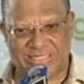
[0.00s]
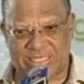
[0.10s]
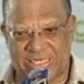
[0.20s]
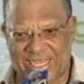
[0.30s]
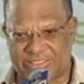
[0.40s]
As
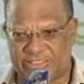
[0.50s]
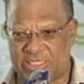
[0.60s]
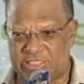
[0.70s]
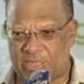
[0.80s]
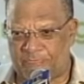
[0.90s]

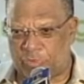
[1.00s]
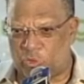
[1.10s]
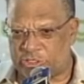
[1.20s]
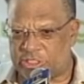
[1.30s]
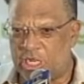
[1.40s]
elections
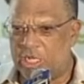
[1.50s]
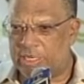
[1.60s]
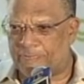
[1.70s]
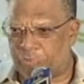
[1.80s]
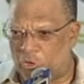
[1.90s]
approach,
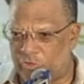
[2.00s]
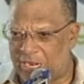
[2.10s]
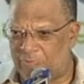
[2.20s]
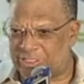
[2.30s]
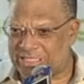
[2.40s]
the
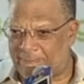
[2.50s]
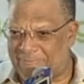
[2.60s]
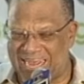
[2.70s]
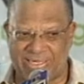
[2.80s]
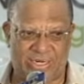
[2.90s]
program was
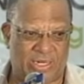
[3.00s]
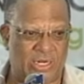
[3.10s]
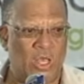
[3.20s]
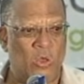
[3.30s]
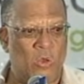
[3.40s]
abandoned.
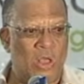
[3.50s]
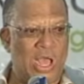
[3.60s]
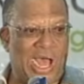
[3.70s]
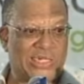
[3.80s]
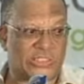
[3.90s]

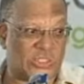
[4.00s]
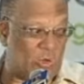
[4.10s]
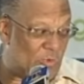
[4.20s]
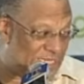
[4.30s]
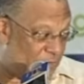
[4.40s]
And
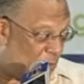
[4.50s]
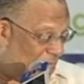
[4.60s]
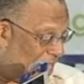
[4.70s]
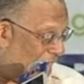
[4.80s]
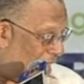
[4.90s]
so
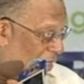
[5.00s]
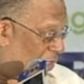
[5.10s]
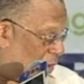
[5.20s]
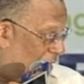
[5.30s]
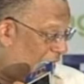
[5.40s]
we are
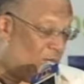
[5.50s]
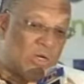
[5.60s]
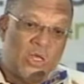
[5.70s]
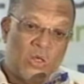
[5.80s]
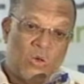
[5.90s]
doing
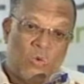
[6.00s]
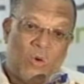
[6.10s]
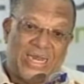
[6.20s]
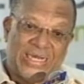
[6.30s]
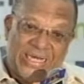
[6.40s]

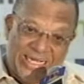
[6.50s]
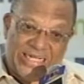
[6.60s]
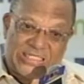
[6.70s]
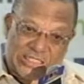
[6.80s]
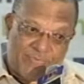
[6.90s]
what
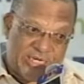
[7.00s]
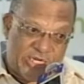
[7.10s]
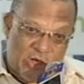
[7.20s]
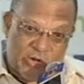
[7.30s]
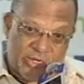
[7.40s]
needs to be
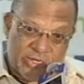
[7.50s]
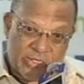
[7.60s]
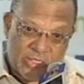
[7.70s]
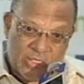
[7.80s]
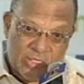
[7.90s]
done
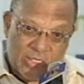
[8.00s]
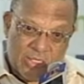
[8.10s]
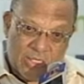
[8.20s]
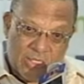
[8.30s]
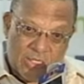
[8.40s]

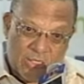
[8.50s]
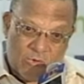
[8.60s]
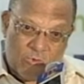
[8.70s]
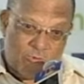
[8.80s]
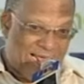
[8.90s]

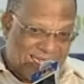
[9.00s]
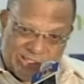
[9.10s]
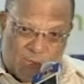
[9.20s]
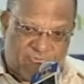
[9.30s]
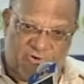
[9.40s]

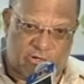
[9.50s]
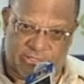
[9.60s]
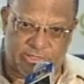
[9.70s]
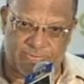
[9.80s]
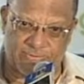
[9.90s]
right up
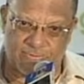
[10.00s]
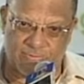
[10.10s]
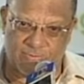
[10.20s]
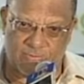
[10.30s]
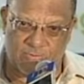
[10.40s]
front.
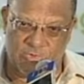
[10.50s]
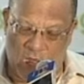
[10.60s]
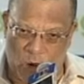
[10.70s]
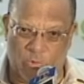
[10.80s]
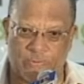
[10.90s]

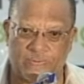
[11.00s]
Now,